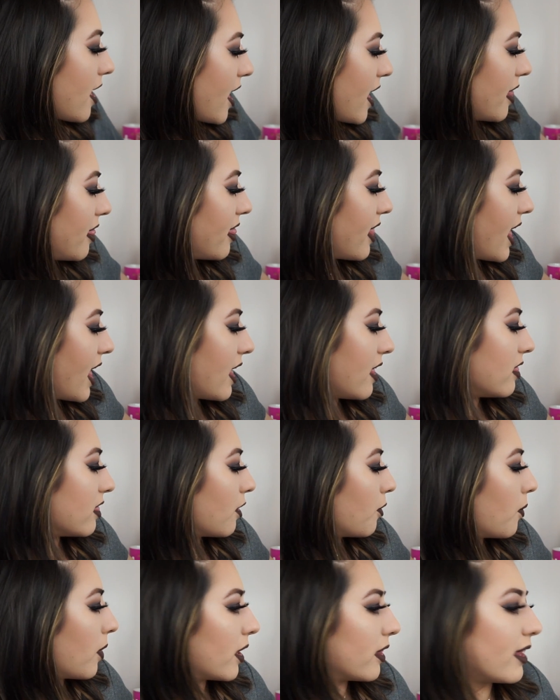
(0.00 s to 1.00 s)
And then
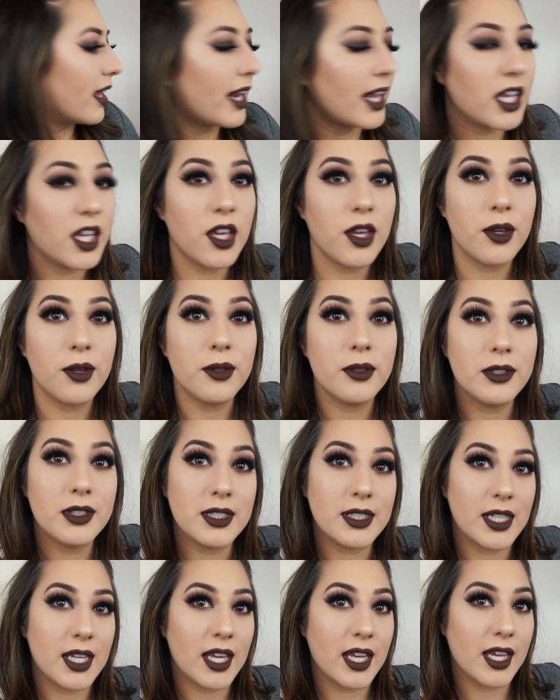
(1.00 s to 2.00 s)
the one that I
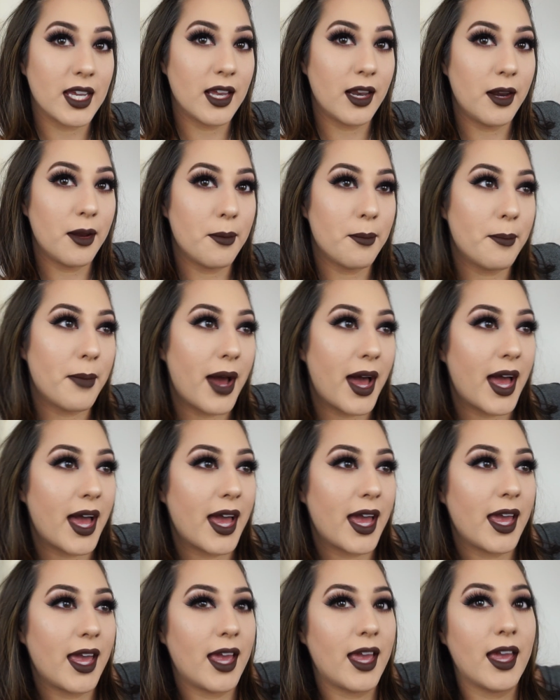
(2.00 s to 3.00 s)
used in
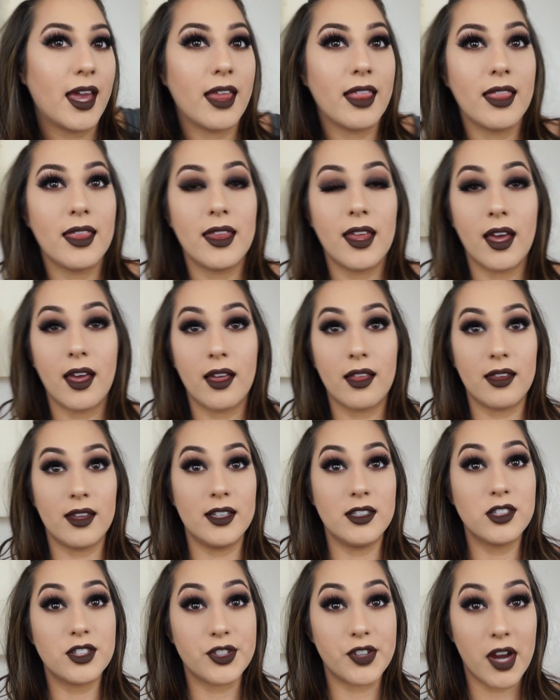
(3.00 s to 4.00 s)
my
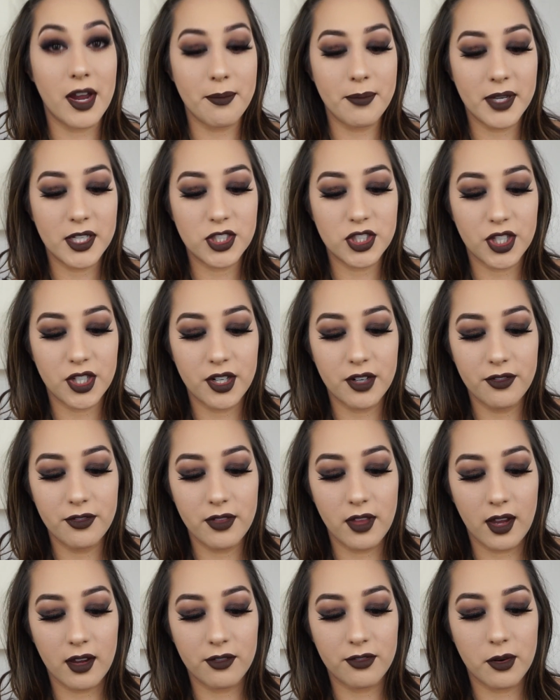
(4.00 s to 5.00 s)
Instagram
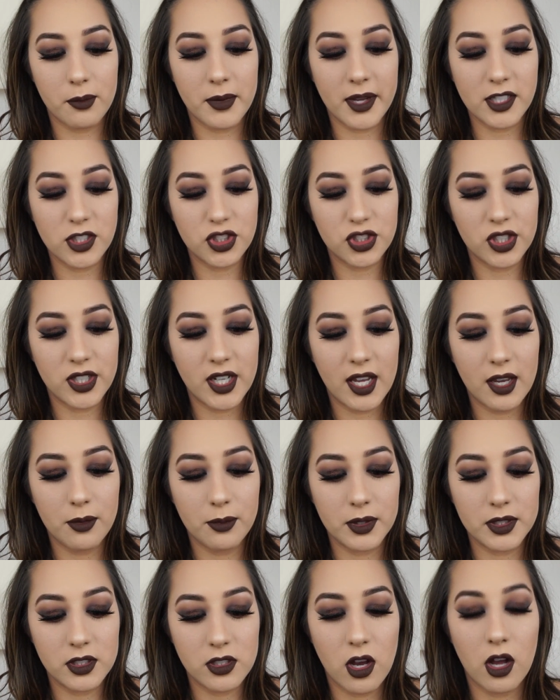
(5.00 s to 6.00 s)
picture from yesterday
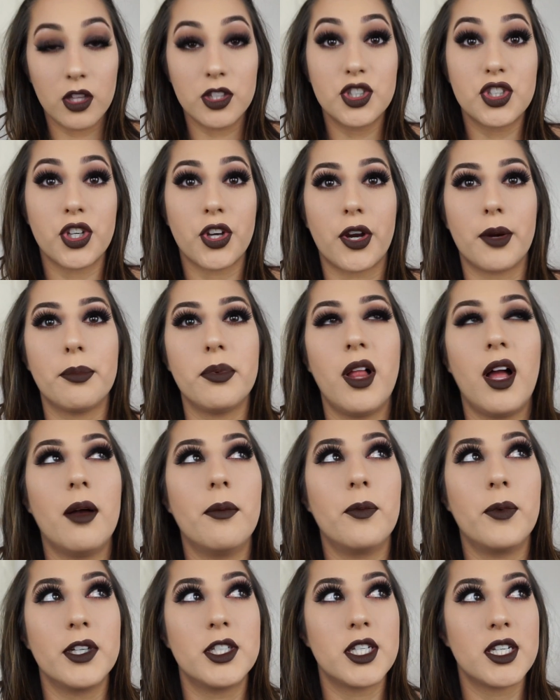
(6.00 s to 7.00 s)
was called Sugar
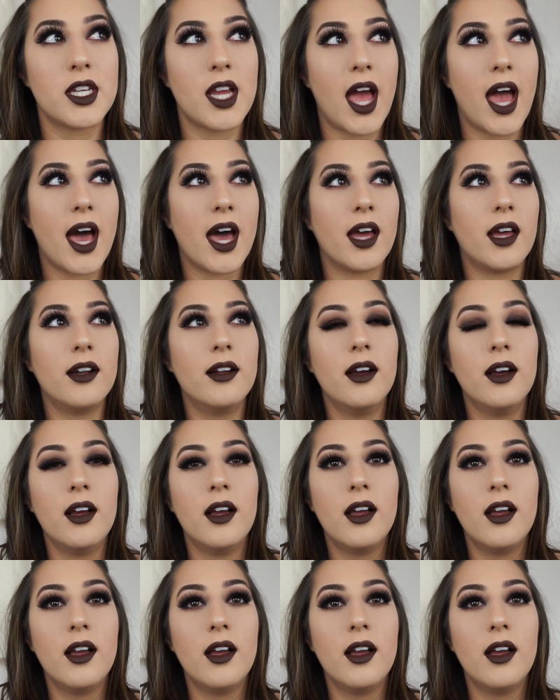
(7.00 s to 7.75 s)
Plum, which had